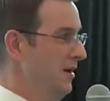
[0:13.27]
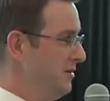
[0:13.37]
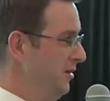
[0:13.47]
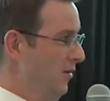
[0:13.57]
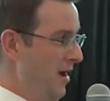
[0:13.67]

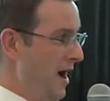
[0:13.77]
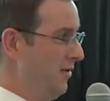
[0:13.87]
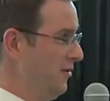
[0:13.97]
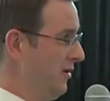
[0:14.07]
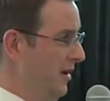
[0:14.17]
So
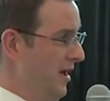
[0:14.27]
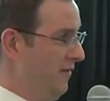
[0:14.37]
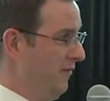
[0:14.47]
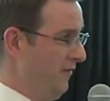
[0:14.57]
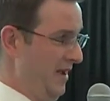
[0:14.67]
either you're going to
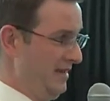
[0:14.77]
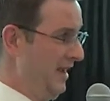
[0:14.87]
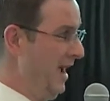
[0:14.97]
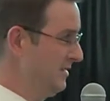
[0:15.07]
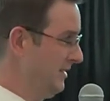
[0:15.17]
have a
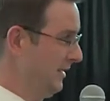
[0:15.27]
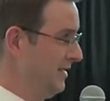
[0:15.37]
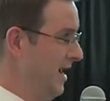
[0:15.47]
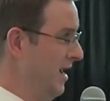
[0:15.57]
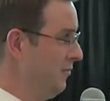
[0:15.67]
fantastic
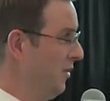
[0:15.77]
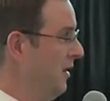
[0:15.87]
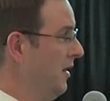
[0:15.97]
nap